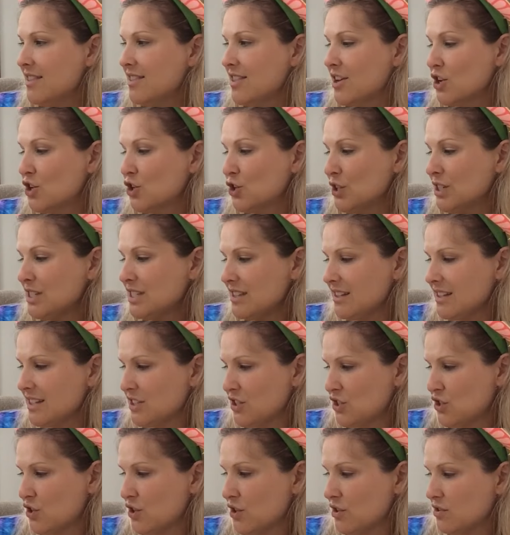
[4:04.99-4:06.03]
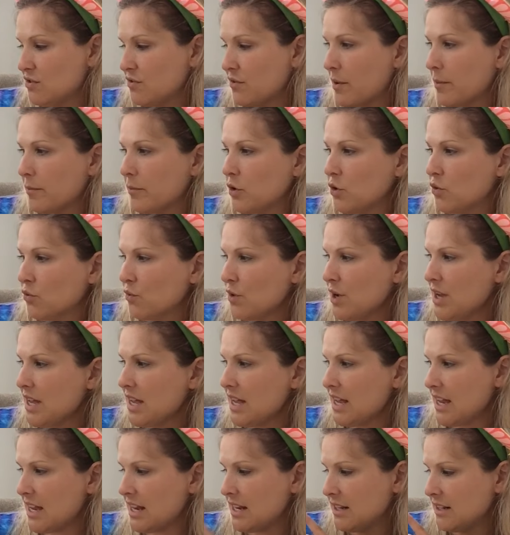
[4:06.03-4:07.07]
The chrysalis turns from
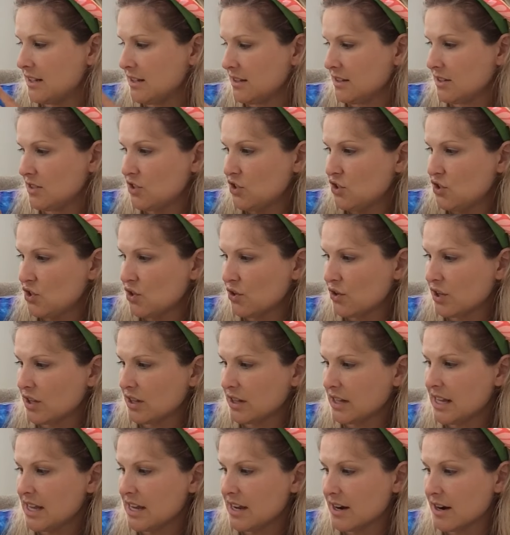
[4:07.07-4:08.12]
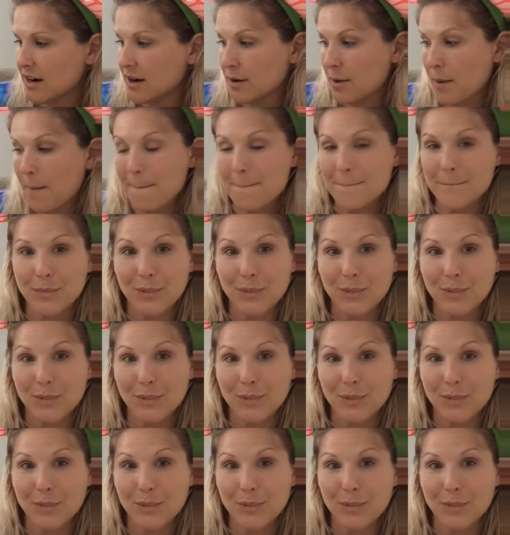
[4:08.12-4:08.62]
green to clear.